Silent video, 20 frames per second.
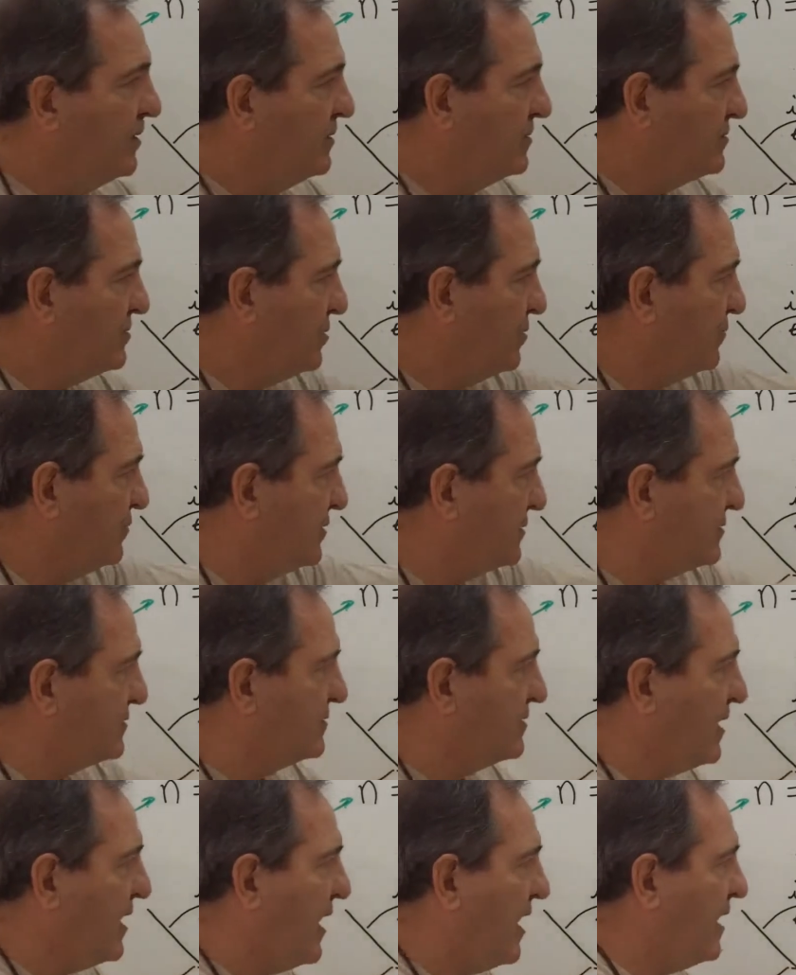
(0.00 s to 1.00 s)
So this
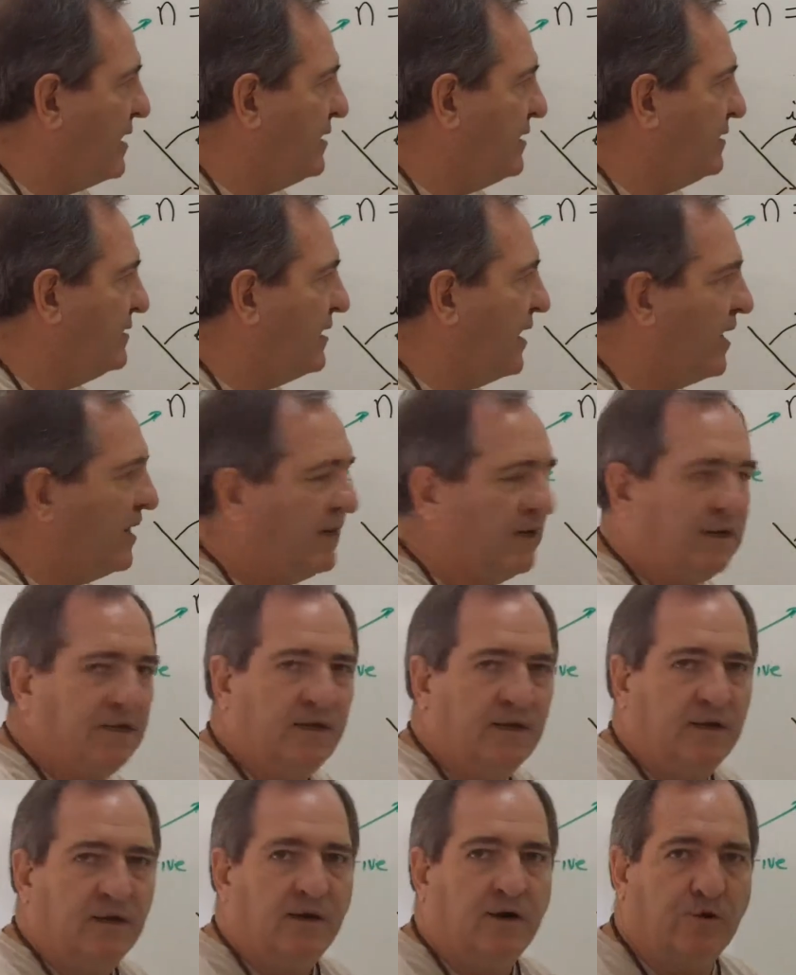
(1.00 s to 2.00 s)
is a handy
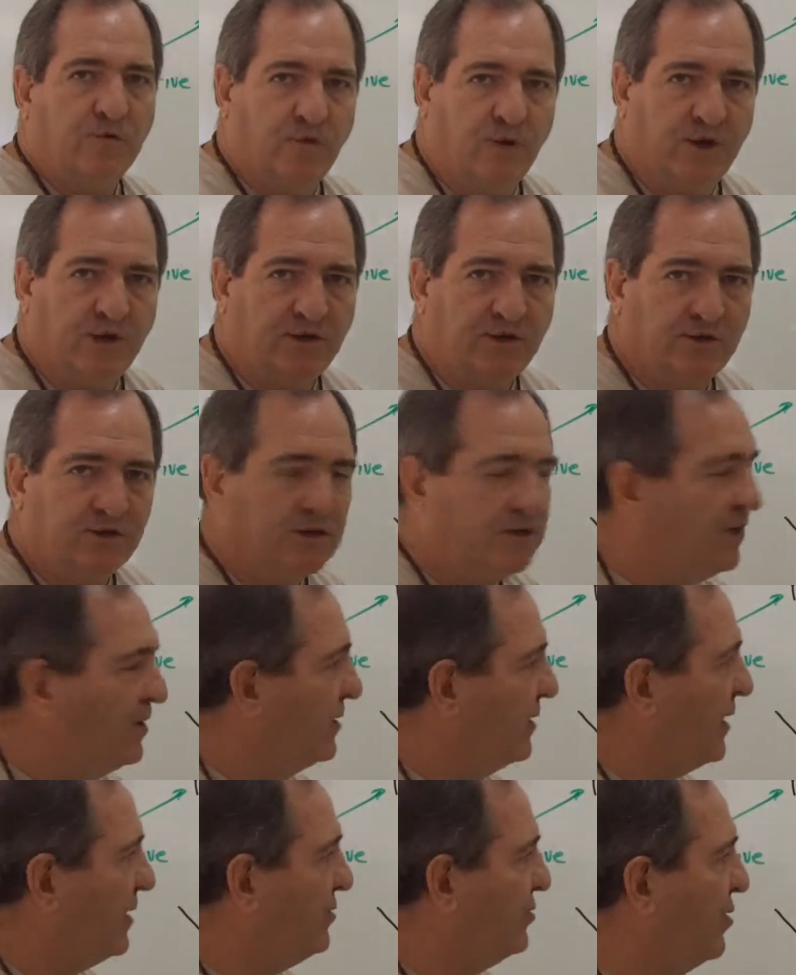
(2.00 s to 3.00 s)
dandy equation,
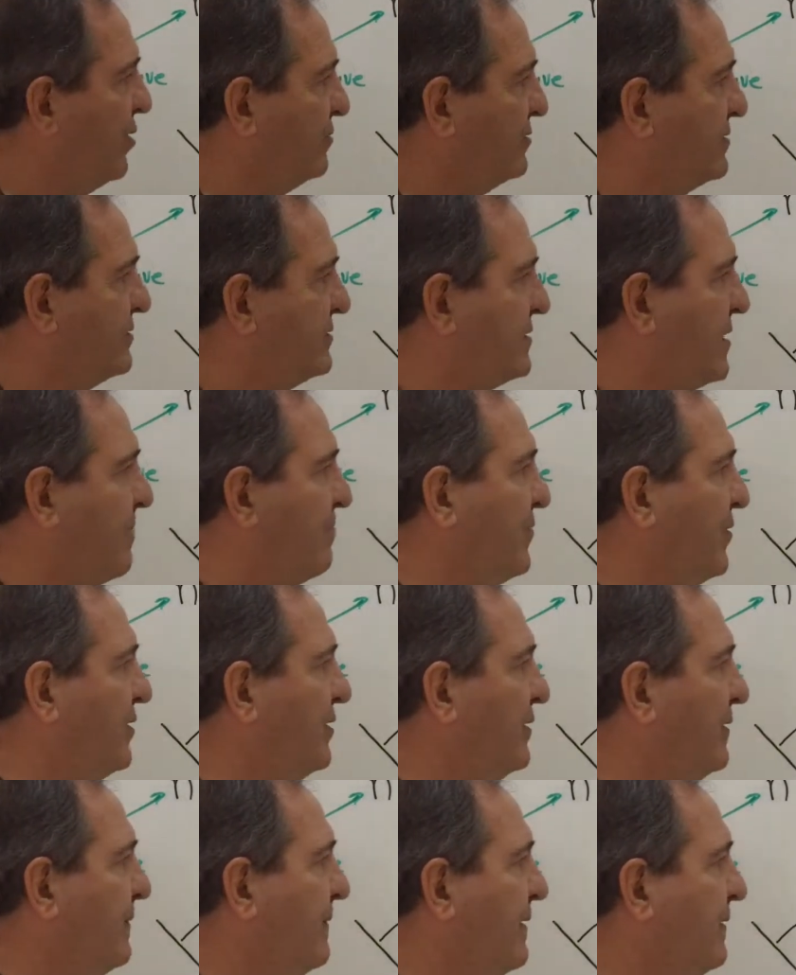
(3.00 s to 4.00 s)
and notice
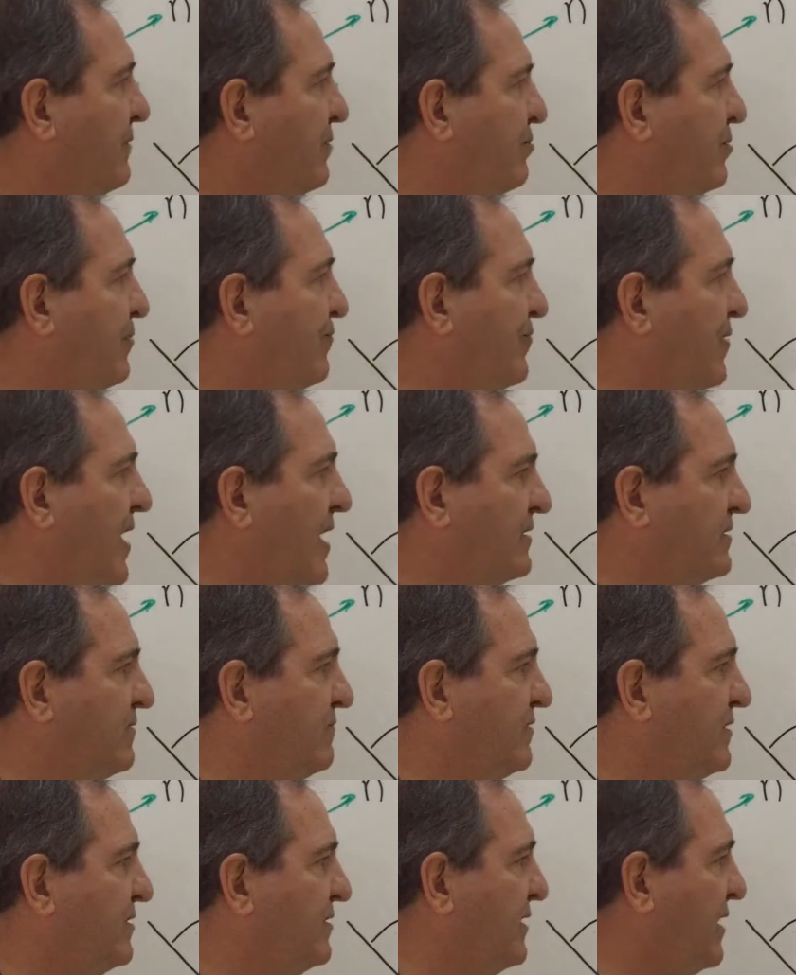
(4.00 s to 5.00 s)
something: the
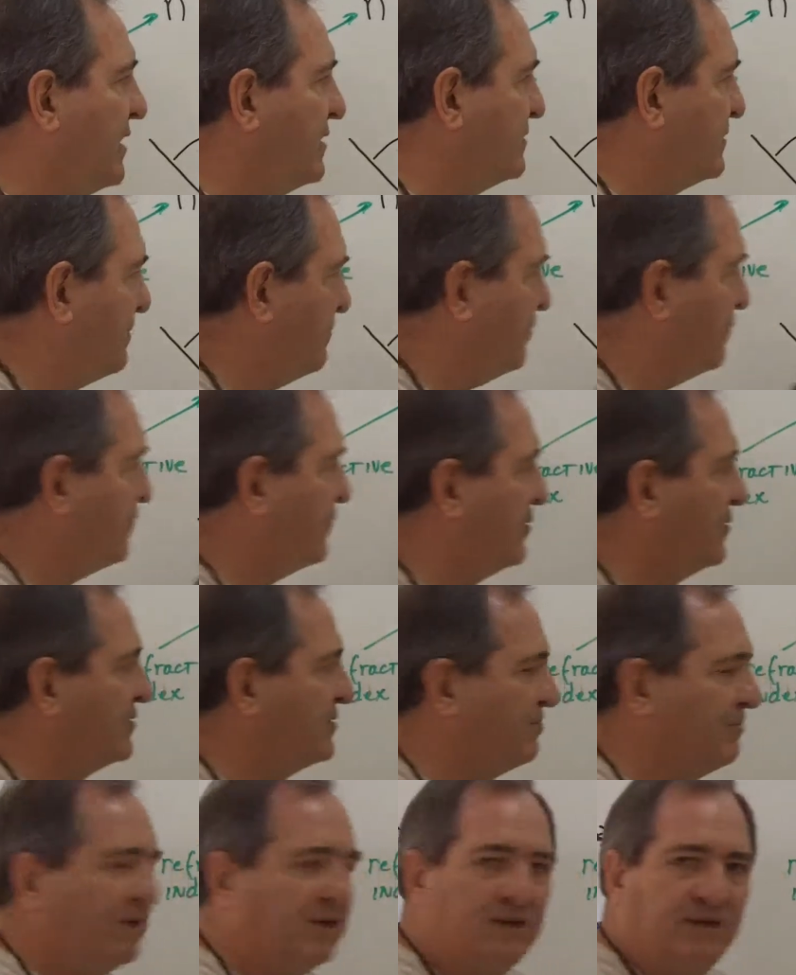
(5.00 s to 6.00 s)
refractive index of the
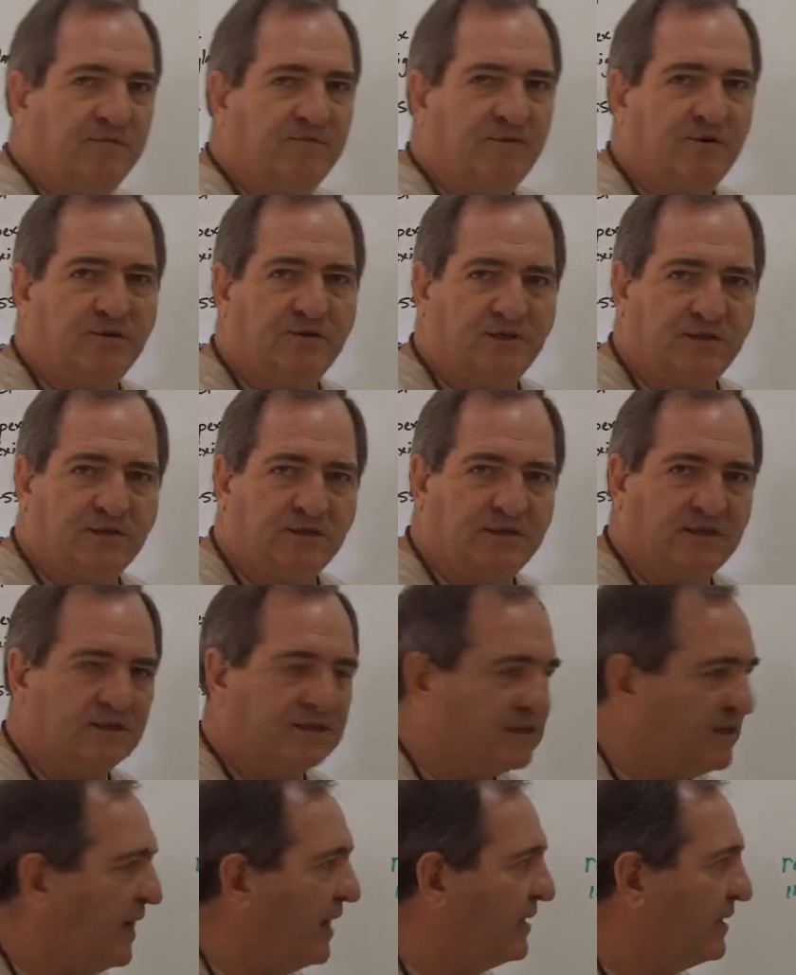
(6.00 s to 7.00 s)
first medium versus the
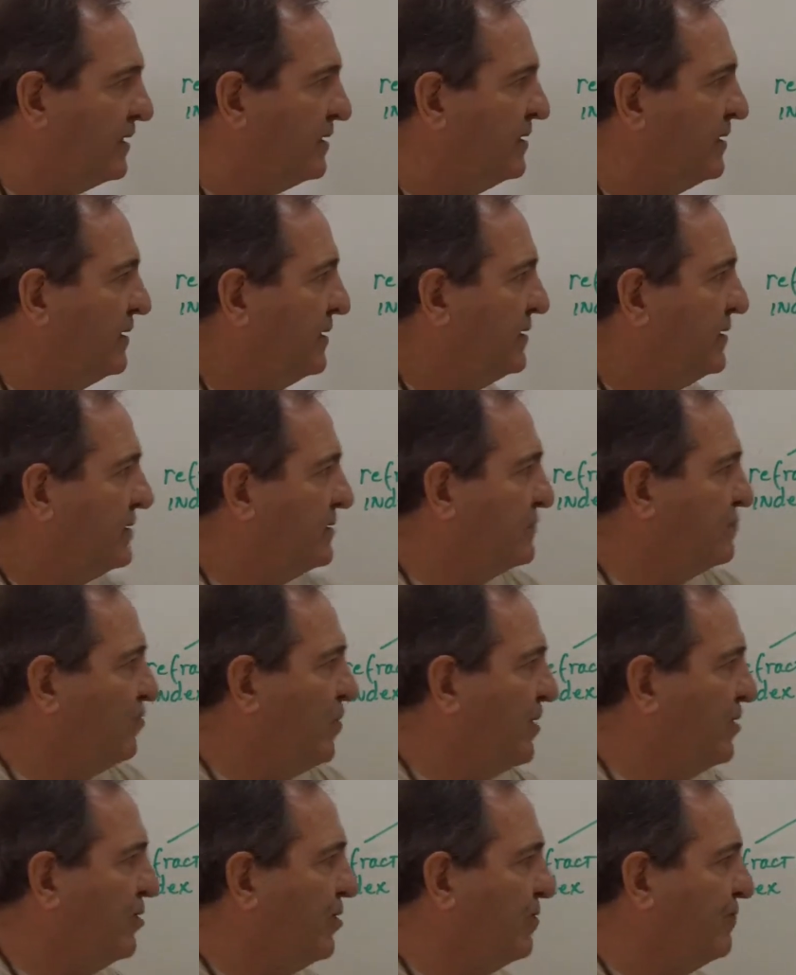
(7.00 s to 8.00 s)
second is
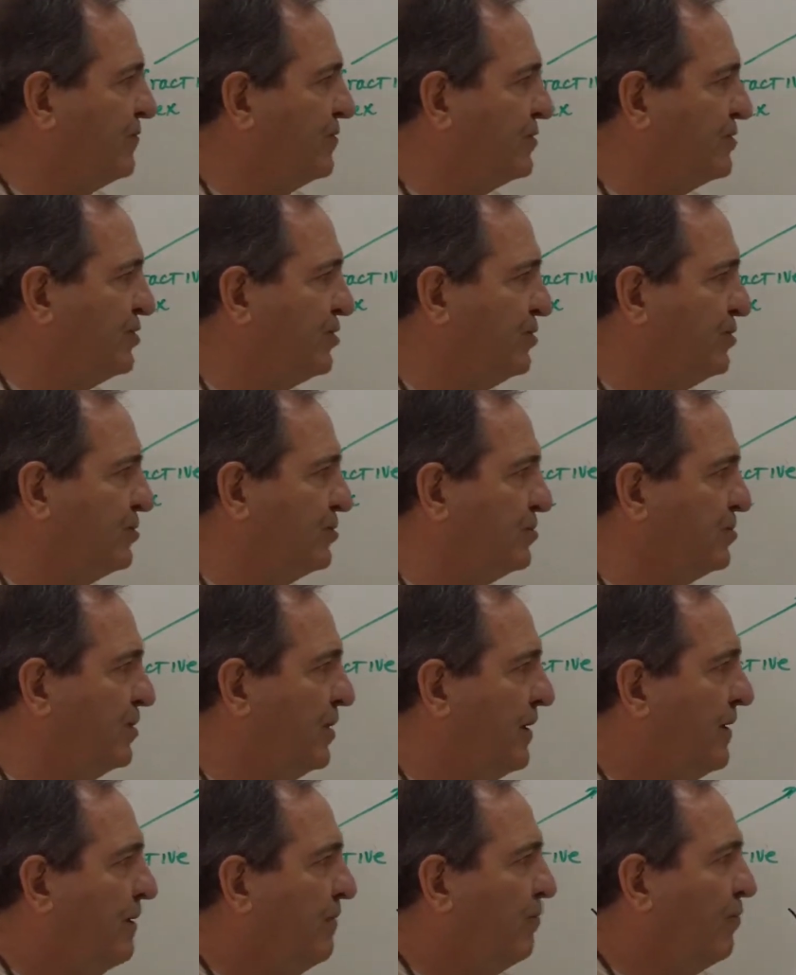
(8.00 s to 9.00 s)
1 over 2,
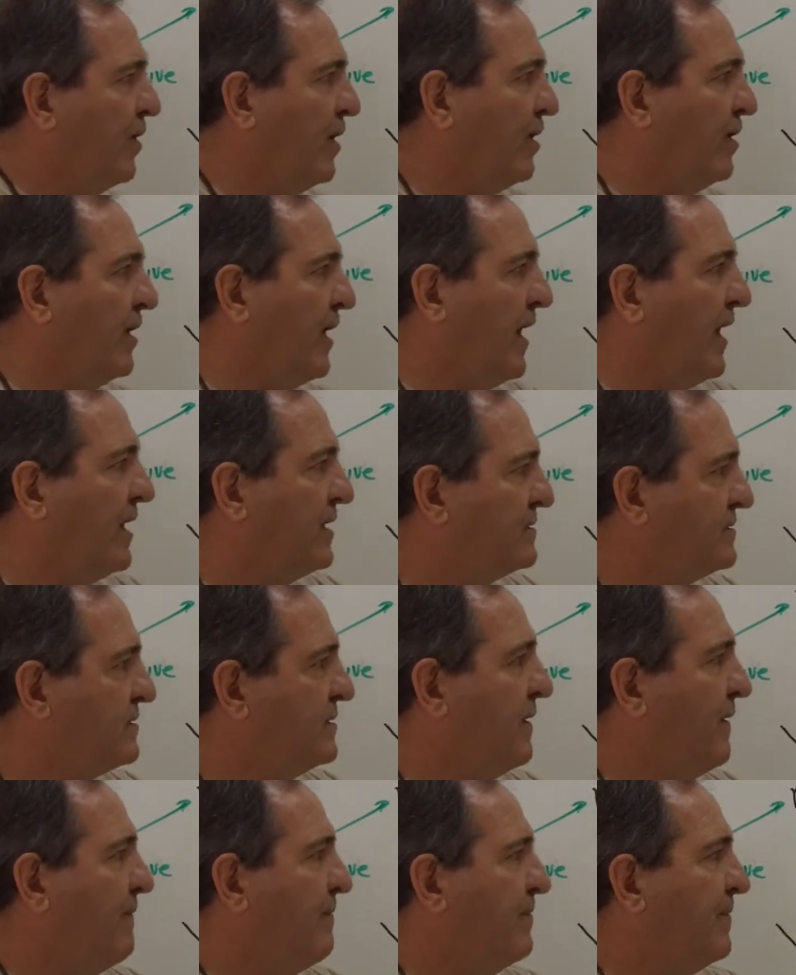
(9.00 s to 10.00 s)
whereas